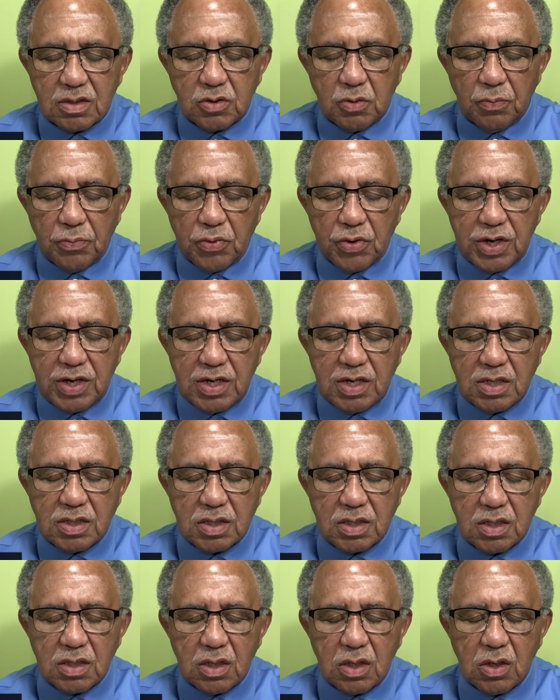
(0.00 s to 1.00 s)
to praise
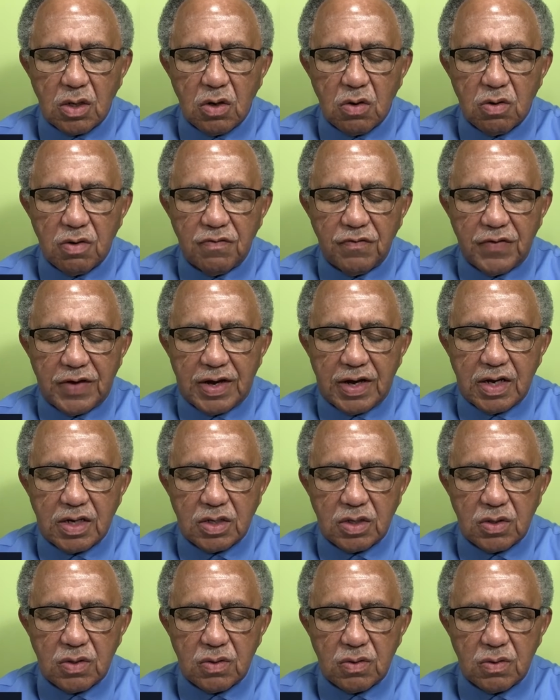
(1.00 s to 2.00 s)
and glorify
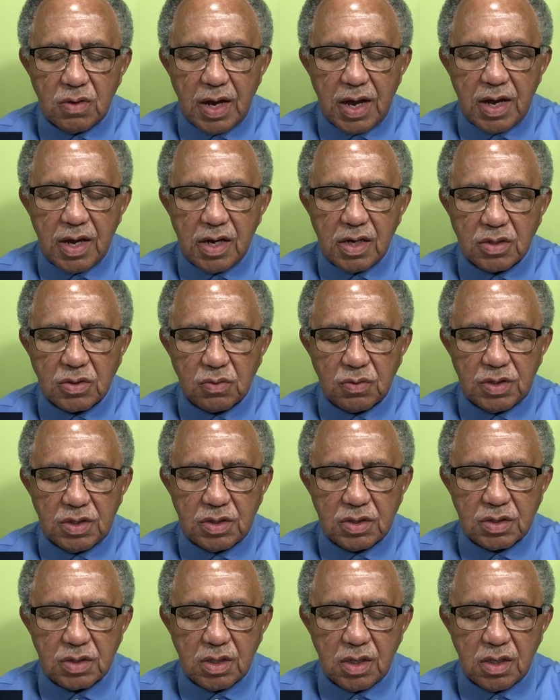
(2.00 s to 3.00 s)
you as we
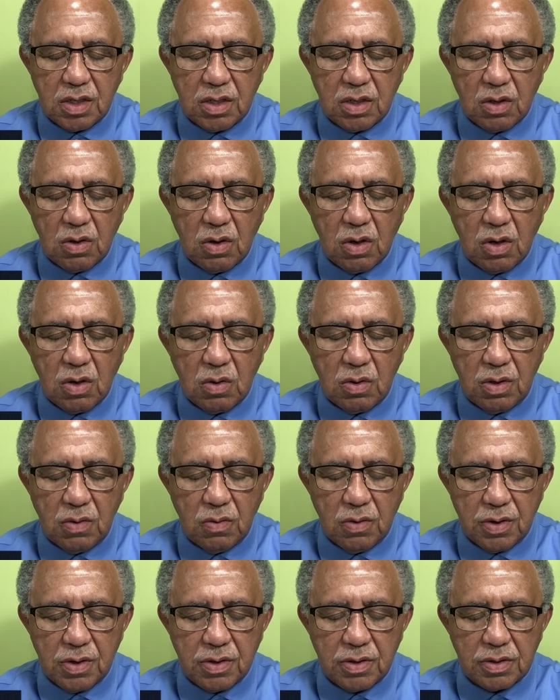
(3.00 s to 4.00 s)
study your holy
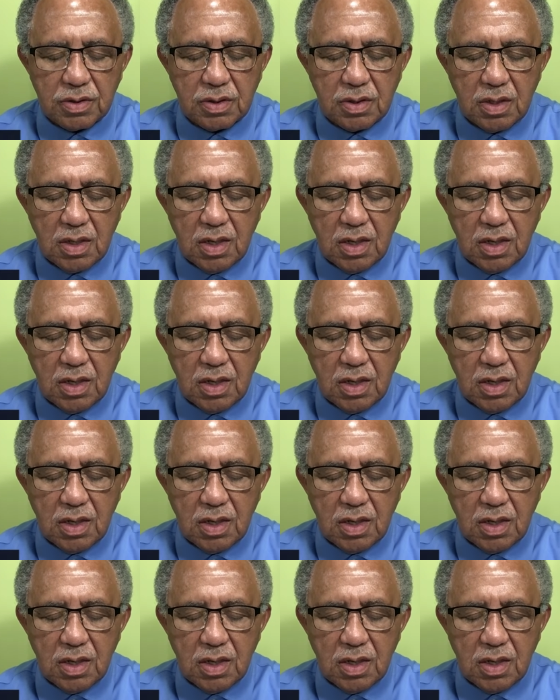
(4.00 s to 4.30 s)
word.